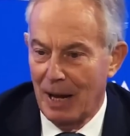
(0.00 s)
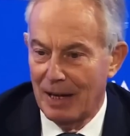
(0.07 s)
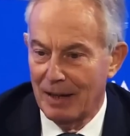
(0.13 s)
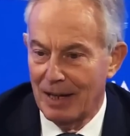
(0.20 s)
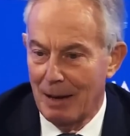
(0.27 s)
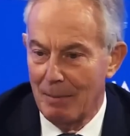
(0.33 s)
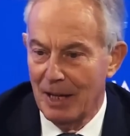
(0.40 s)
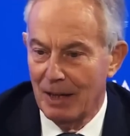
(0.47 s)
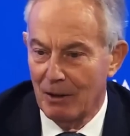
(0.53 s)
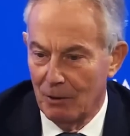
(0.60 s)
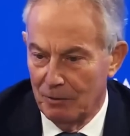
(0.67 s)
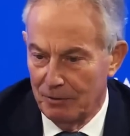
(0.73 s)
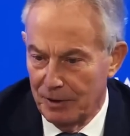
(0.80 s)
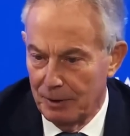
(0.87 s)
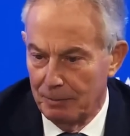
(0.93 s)
pandemic
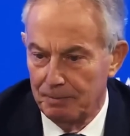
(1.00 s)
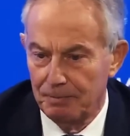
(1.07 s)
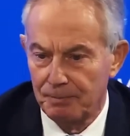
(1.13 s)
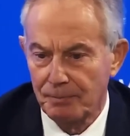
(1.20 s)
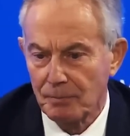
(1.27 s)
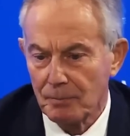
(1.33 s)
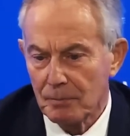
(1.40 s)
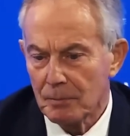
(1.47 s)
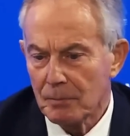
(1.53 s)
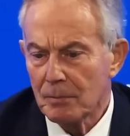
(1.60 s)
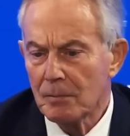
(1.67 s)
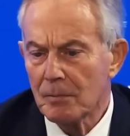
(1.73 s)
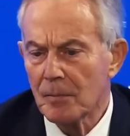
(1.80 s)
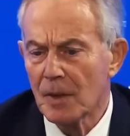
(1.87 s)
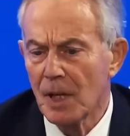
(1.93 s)
or
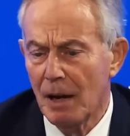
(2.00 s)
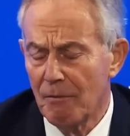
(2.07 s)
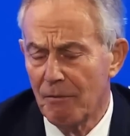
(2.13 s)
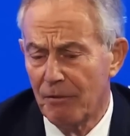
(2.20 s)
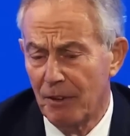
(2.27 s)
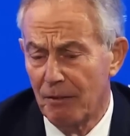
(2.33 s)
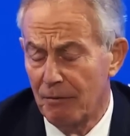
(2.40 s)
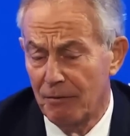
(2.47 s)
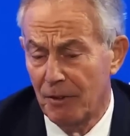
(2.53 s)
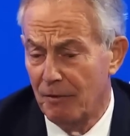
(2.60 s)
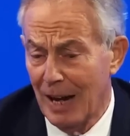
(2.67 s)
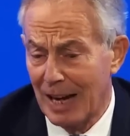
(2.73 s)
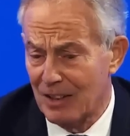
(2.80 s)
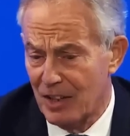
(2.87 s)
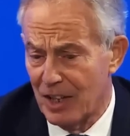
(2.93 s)
for
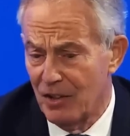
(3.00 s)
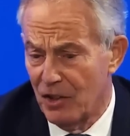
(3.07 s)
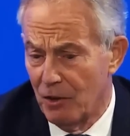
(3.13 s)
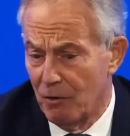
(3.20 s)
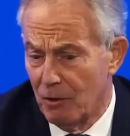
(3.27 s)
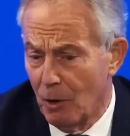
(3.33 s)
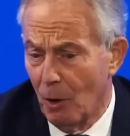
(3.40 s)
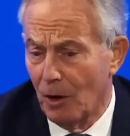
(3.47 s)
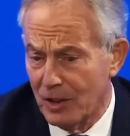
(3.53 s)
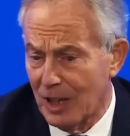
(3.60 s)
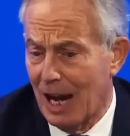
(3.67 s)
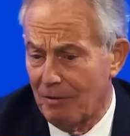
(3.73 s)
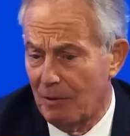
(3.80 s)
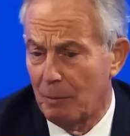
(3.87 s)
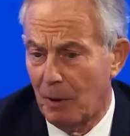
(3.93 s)
vaccines, you've got
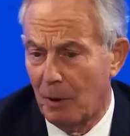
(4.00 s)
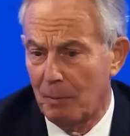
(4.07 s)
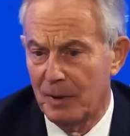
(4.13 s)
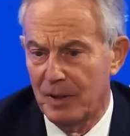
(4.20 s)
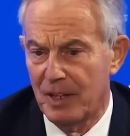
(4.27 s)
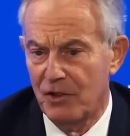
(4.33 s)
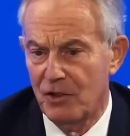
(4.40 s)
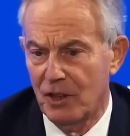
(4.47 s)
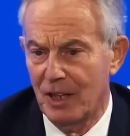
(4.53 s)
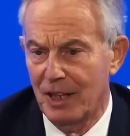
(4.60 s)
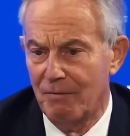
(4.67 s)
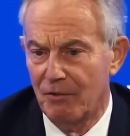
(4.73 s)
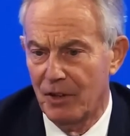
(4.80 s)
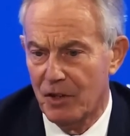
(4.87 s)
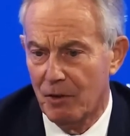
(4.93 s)
to have a proper digital
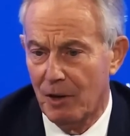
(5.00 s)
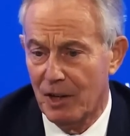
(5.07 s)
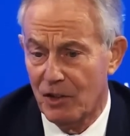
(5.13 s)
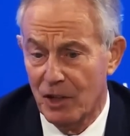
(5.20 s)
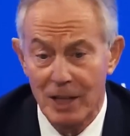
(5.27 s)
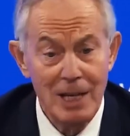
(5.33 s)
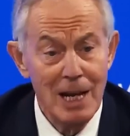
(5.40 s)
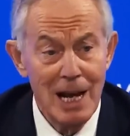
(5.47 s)
infrastructure.